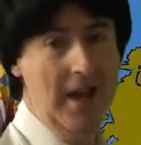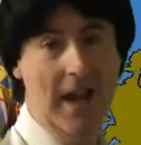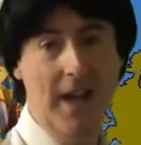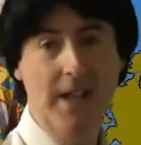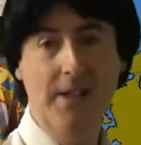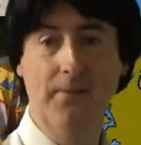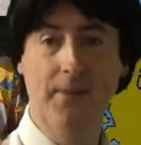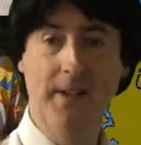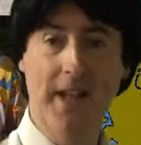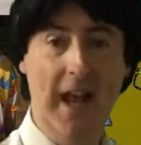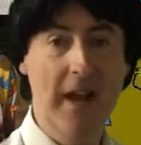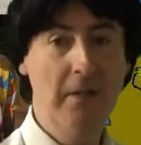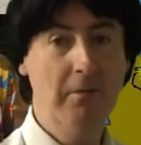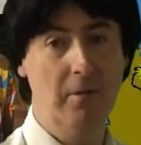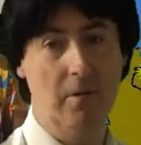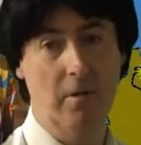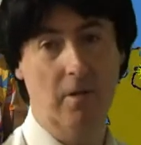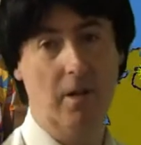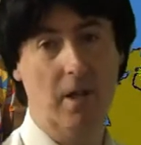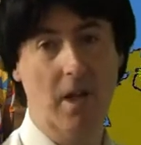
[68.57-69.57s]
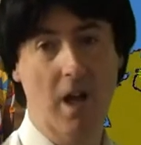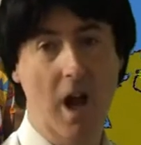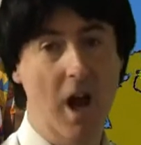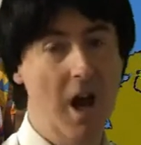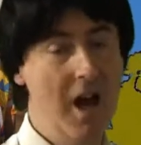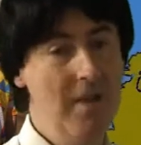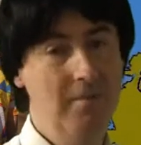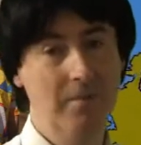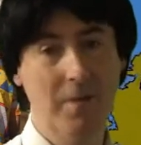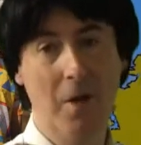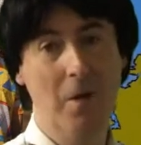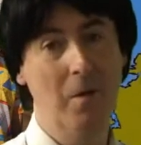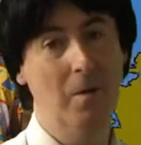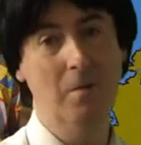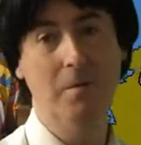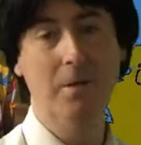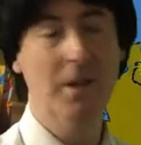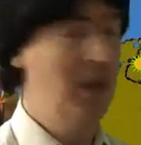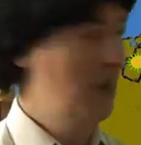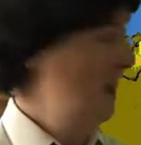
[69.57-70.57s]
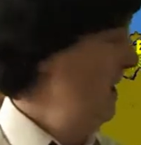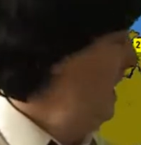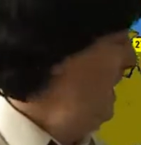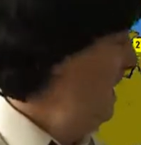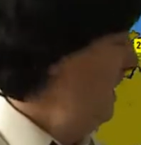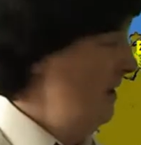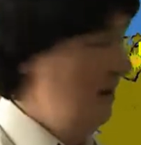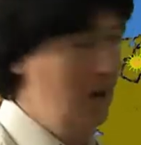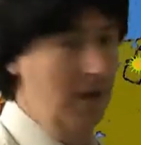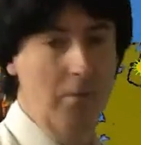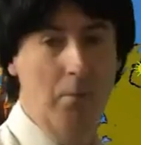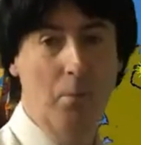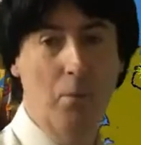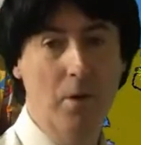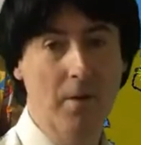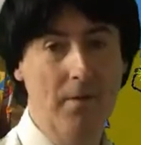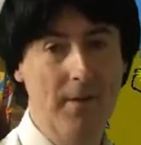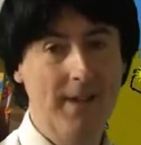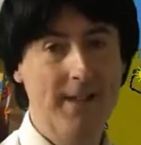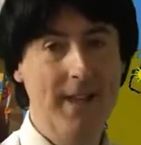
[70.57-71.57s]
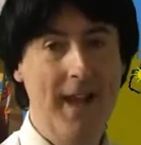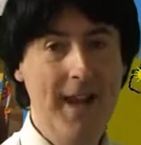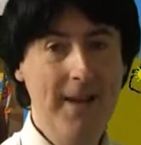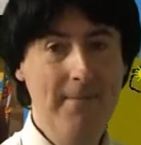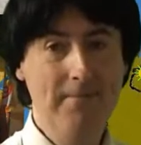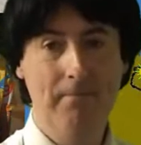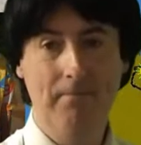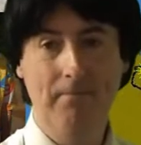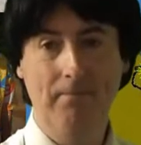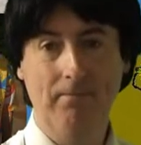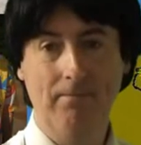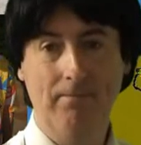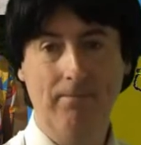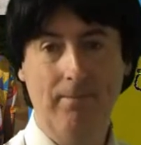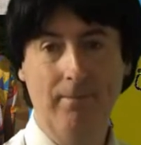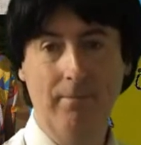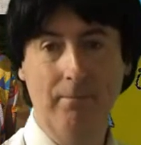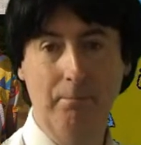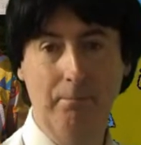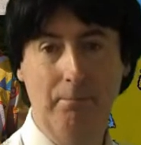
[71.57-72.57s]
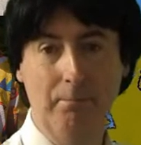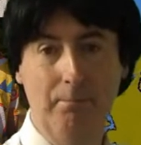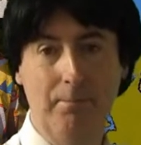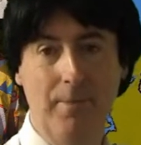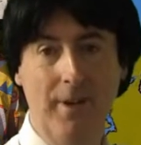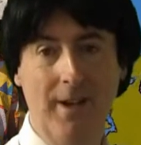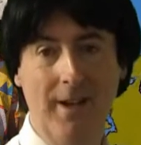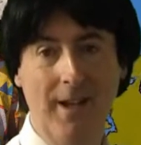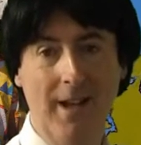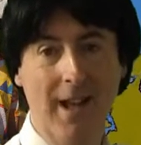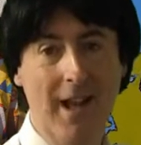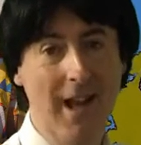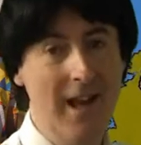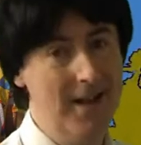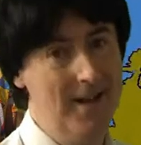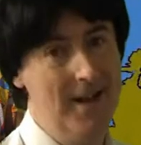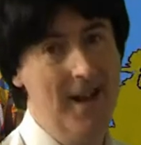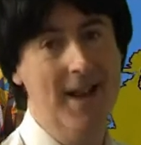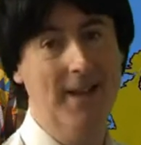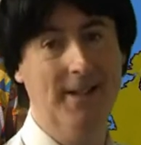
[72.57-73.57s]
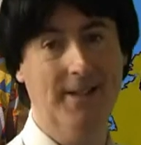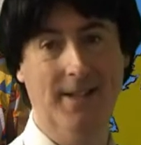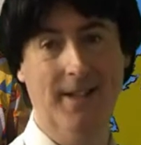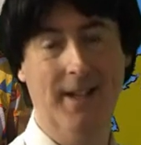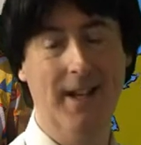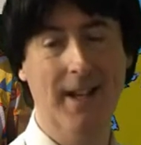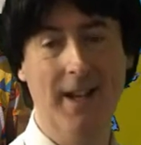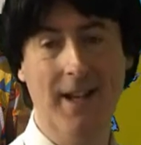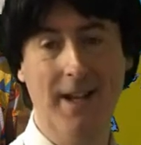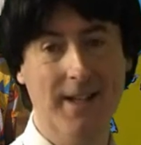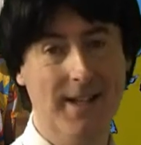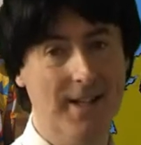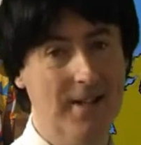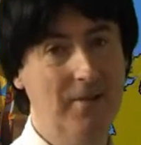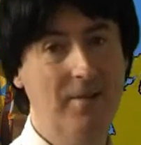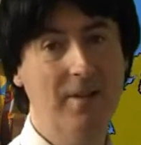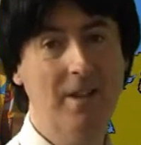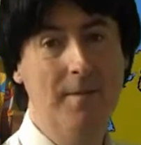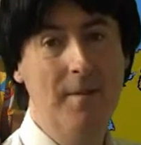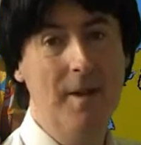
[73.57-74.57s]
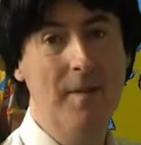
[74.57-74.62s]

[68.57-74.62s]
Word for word: As for the outlook, I am told more of the same, but alas, it's still going